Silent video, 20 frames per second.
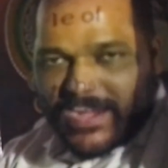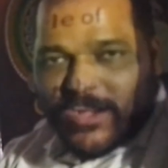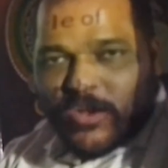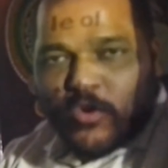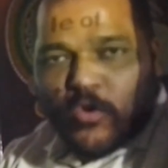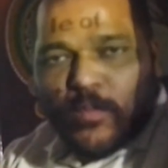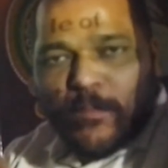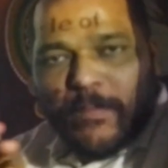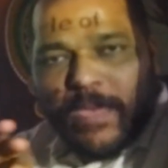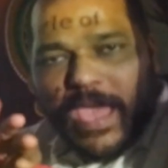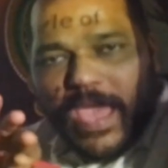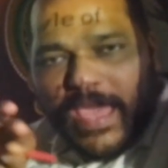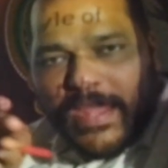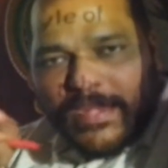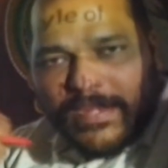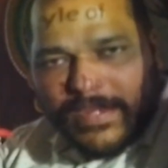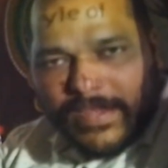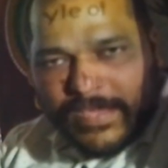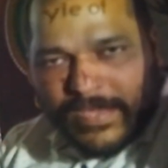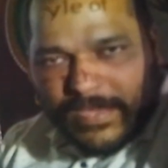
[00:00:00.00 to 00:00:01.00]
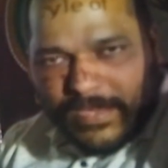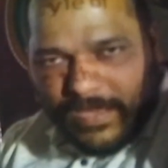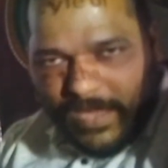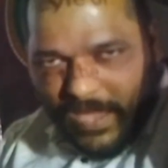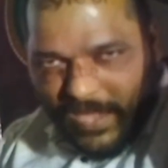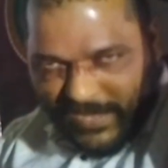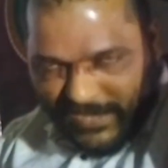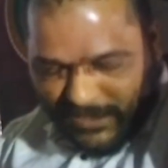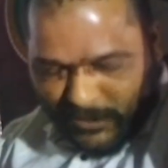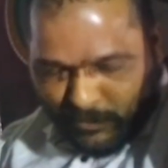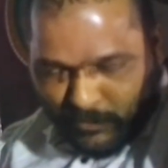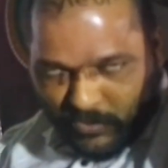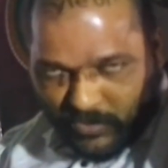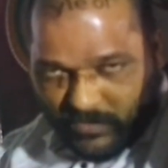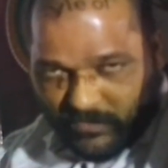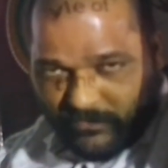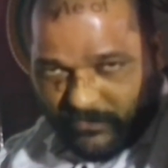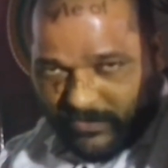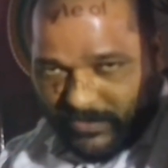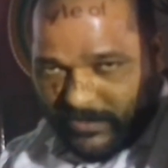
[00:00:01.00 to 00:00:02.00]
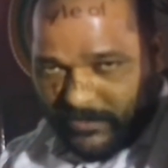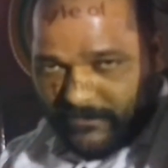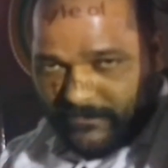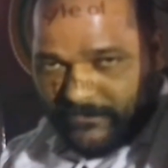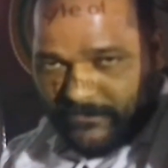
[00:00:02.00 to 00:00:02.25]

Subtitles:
romantic atmosphere.